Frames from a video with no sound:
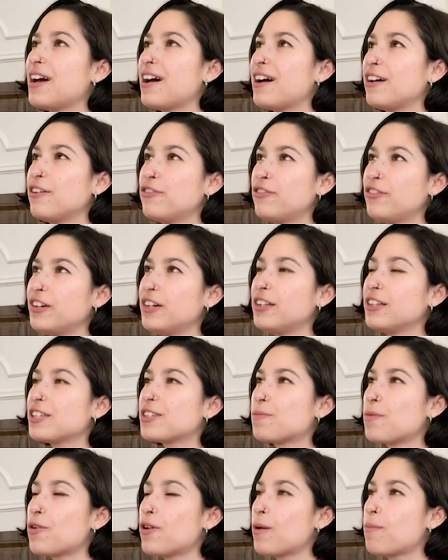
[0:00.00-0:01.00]
I feel it's
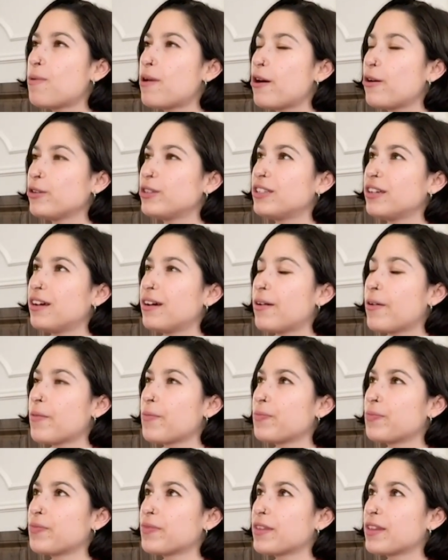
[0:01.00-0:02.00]
more about
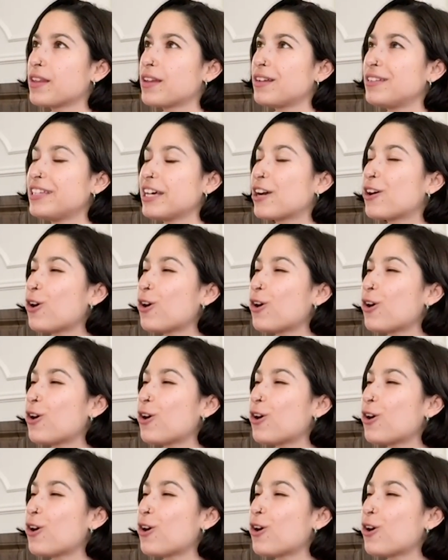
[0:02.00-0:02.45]
the